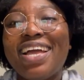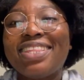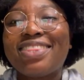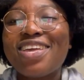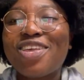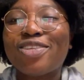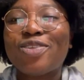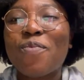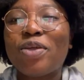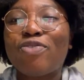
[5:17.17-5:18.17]
Thank you
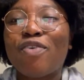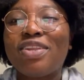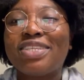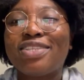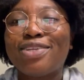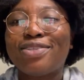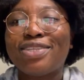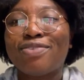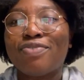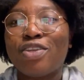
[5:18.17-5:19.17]
so much for listening to
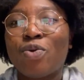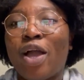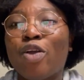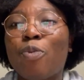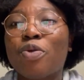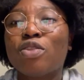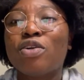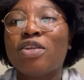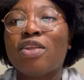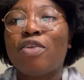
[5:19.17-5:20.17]
this video. I hope you
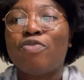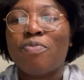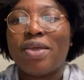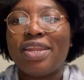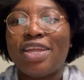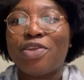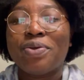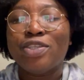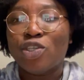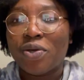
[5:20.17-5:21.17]
learned a lot from it and you
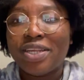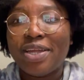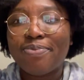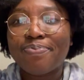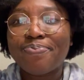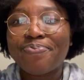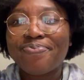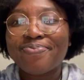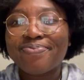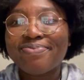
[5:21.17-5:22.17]
enjoyed it.
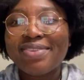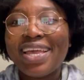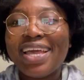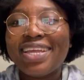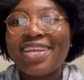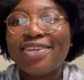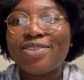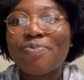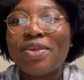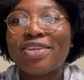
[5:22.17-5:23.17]
Yes
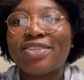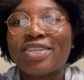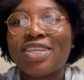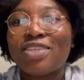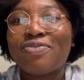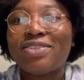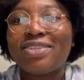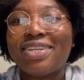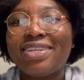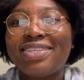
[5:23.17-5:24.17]
to being a successful
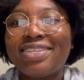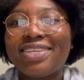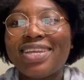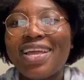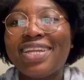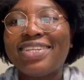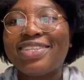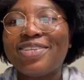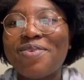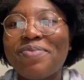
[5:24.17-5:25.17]
student,
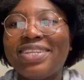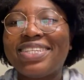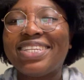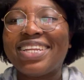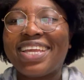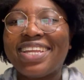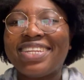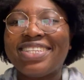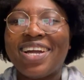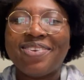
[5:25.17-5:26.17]
determined,
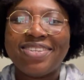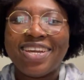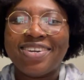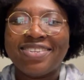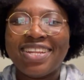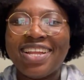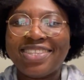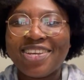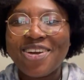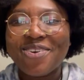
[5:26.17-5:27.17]
dedicated downtown. Let's
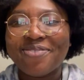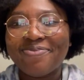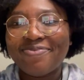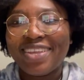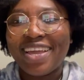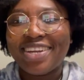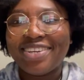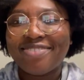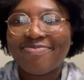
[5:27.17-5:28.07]
go, Gator.